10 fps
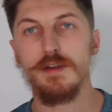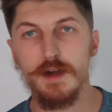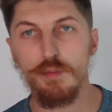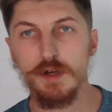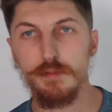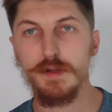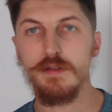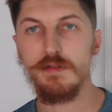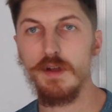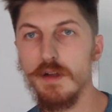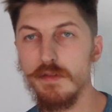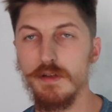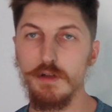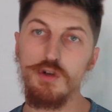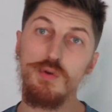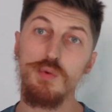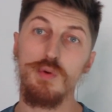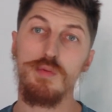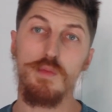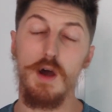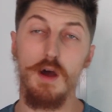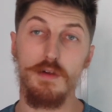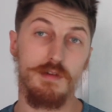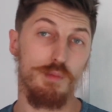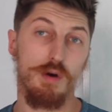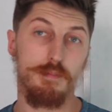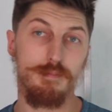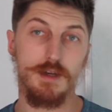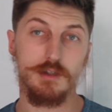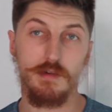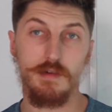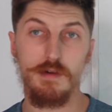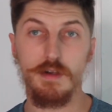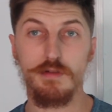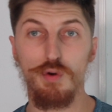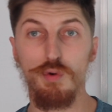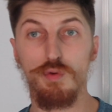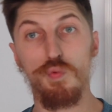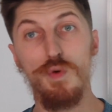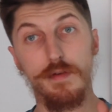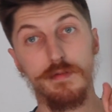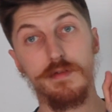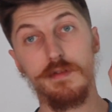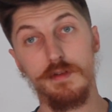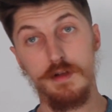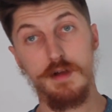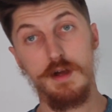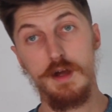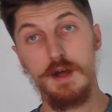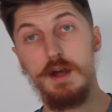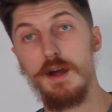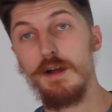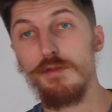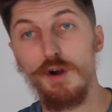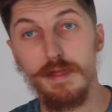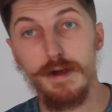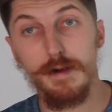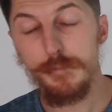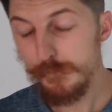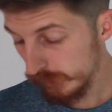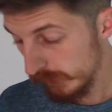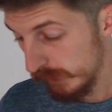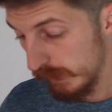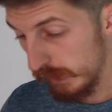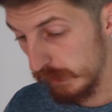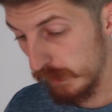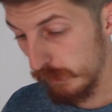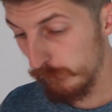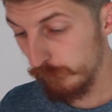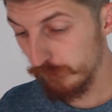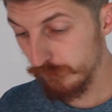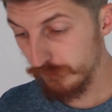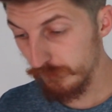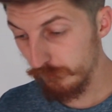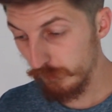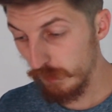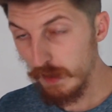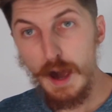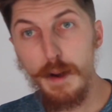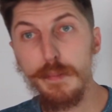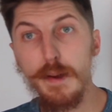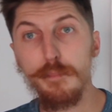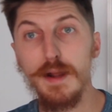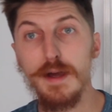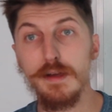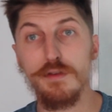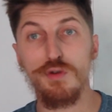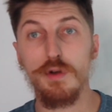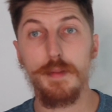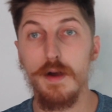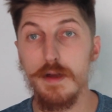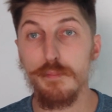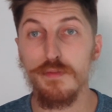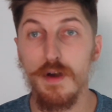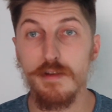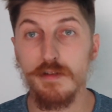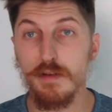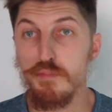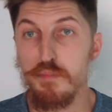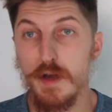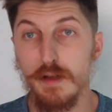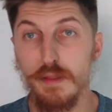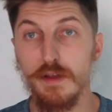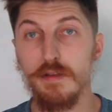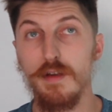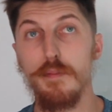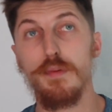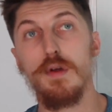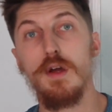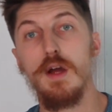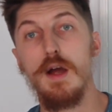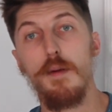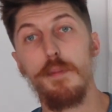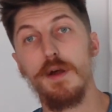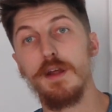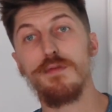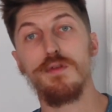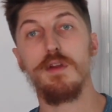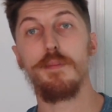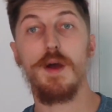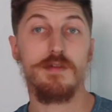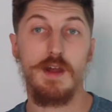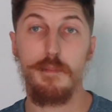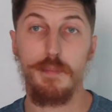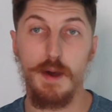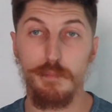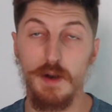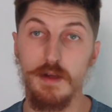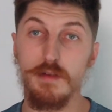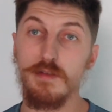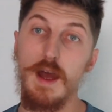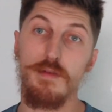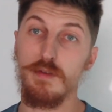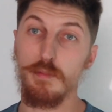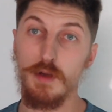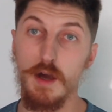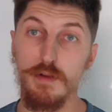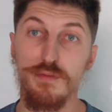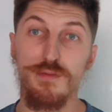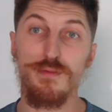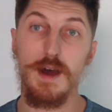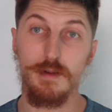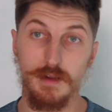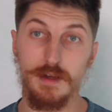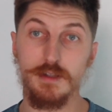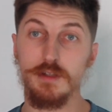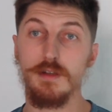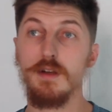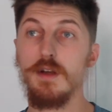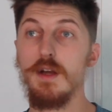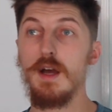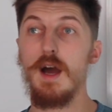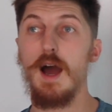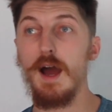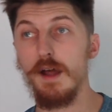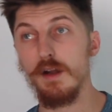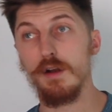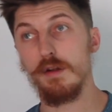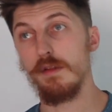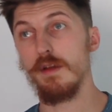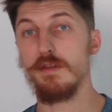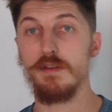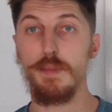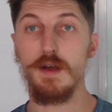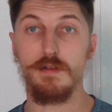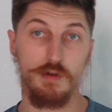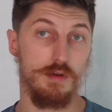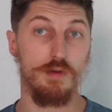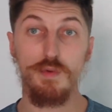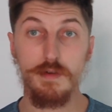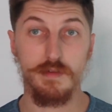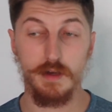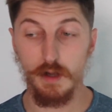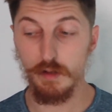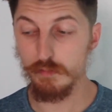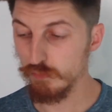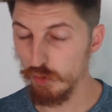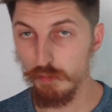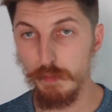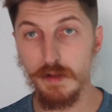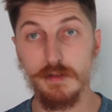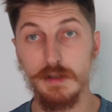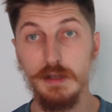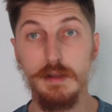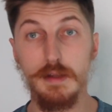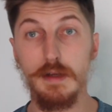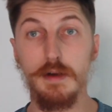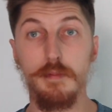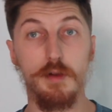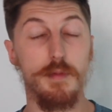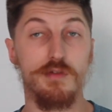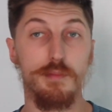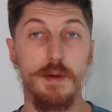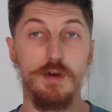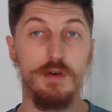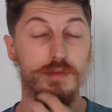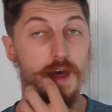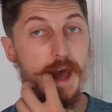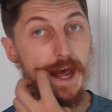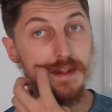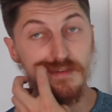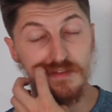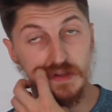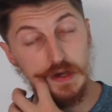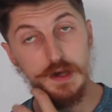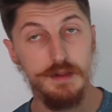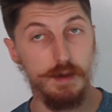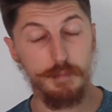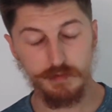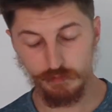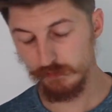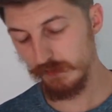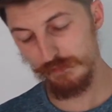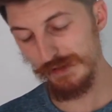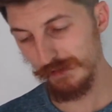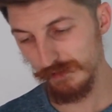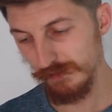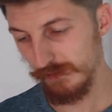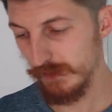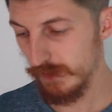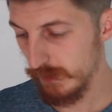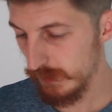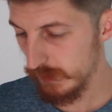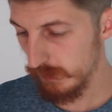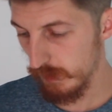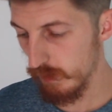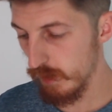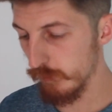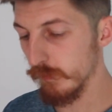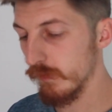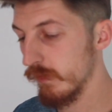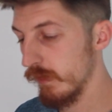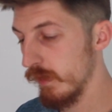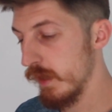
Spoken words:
Today we're going to be starting a new, somewhat miniature series called Riffs. Right there. Handpan playing is all about improvising, making things up, but even the best handpan players have some kind of foundation. And a lot of this is based on the riffs they know, or basically the muscle memory of their hands, their muscles, their fingers, their arms.